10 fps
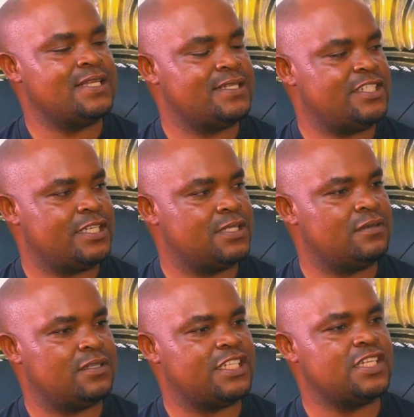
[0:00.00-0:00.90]
Schedule
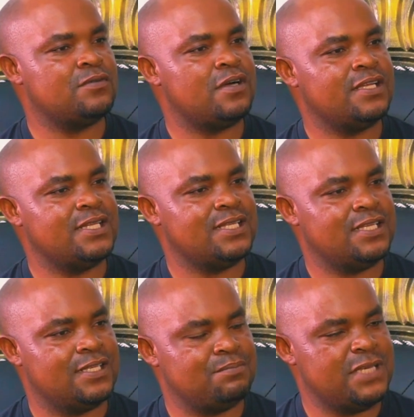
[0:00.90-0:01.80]
1? Schedule 1,
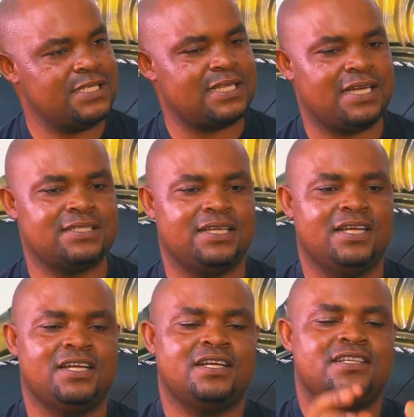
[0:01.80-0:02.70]
it means that
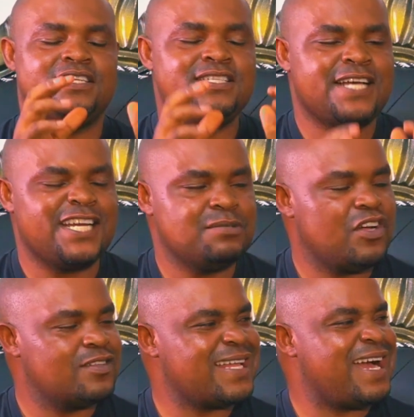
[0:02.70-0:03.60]
these
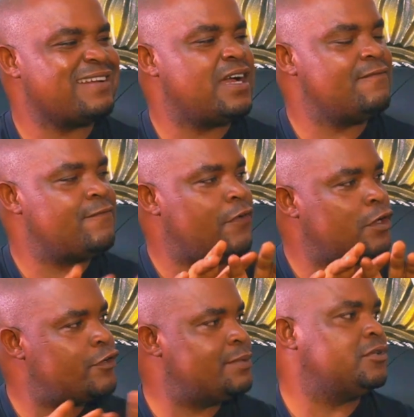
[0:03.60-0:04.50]
animals are now
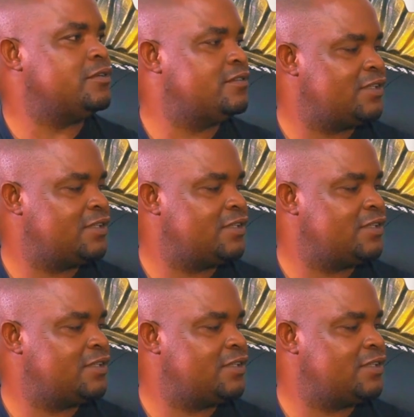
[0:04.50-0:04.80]
vulnerable.